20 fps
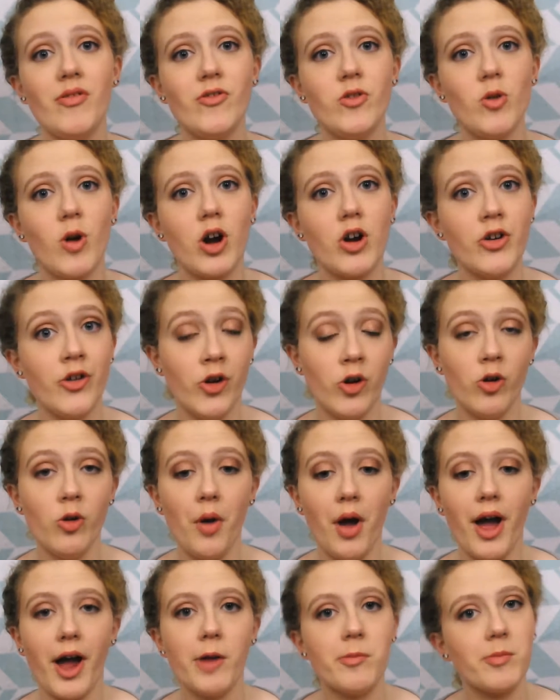If you are new,
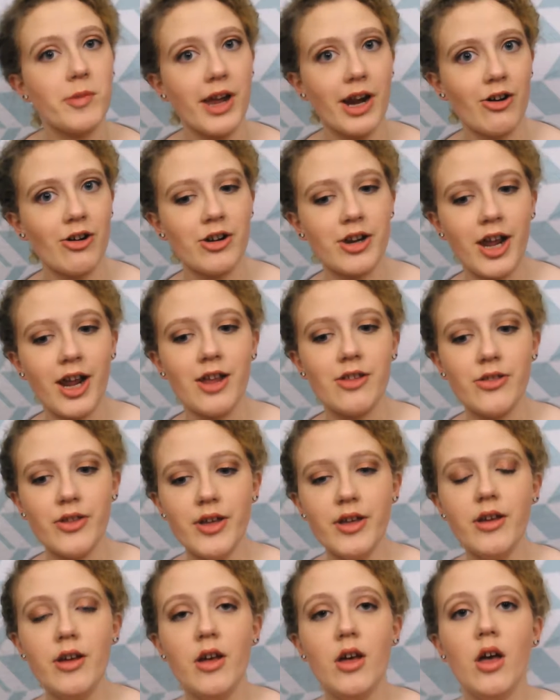I'm Karen
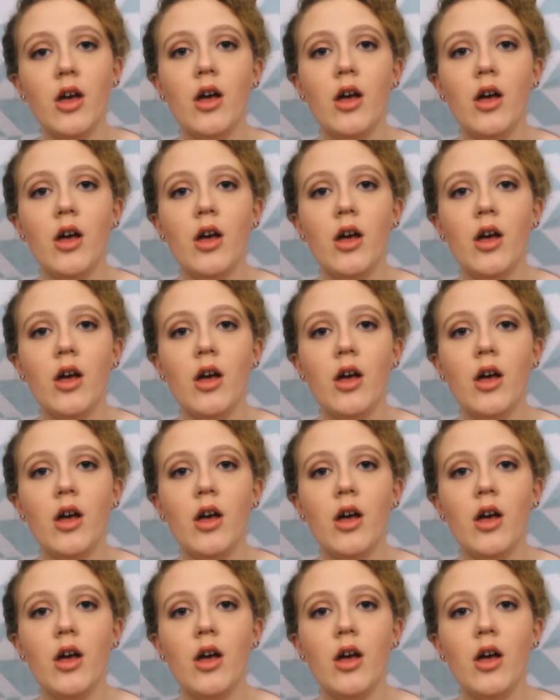Casey.